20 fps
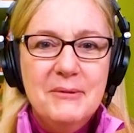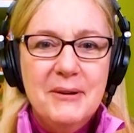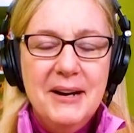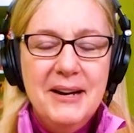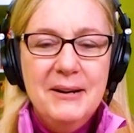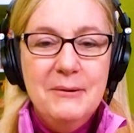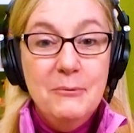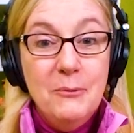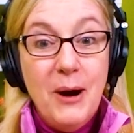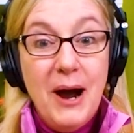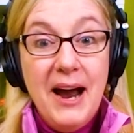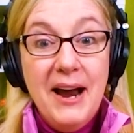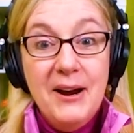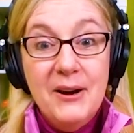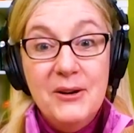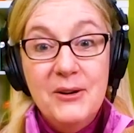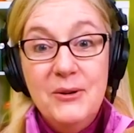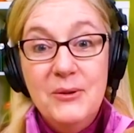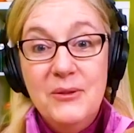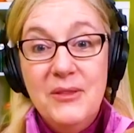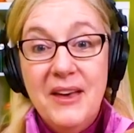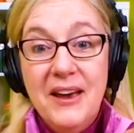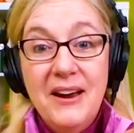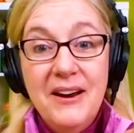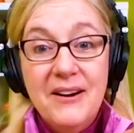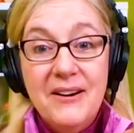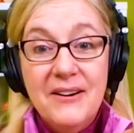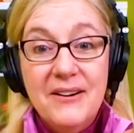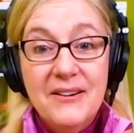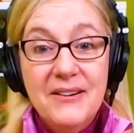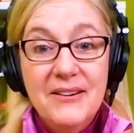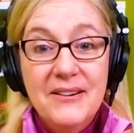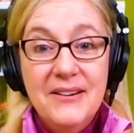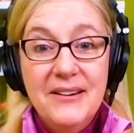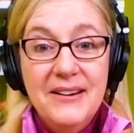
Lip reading: right? Why are you there?